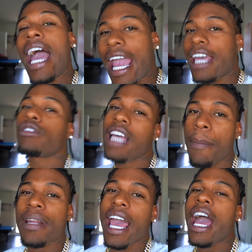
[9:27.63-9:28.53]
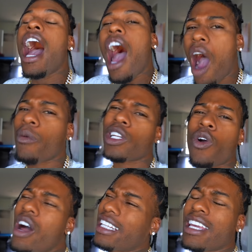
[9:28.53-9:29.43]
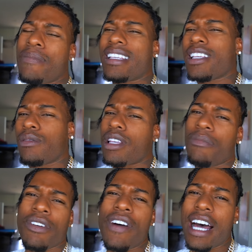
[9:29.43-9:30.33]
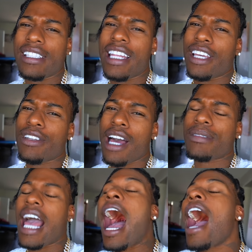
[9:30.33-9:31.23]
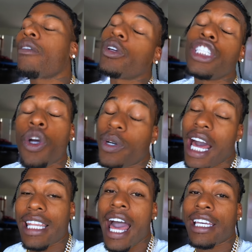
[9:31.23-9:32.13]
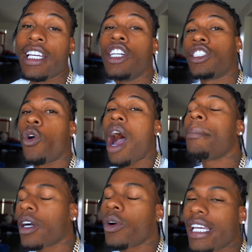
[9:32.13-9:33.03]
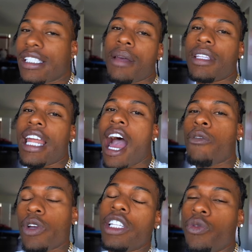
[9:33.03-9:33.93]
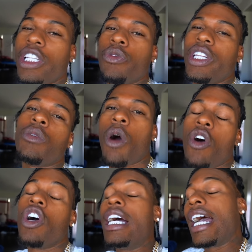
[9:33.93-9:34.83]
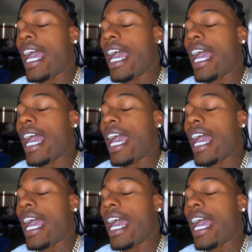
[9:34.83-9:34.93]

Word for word: And on top of that, I wanna go out and get myself something for Father's Day. You know what I'm saying? I really know what I like, so I'm gonna go get something that I really, really, really want.